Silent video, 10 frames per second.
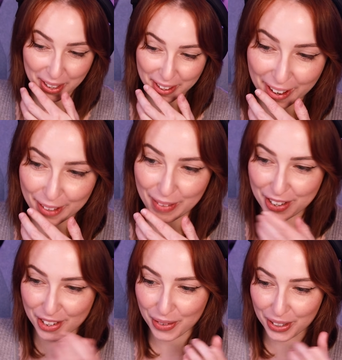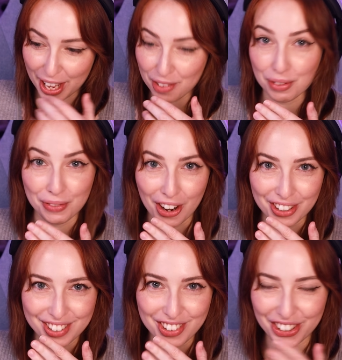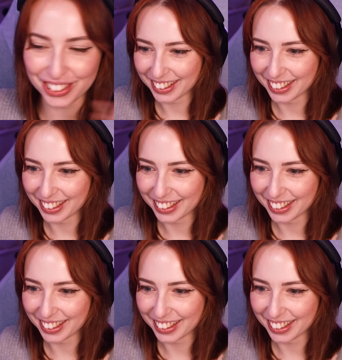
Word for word: Can't imagine what that's referring to.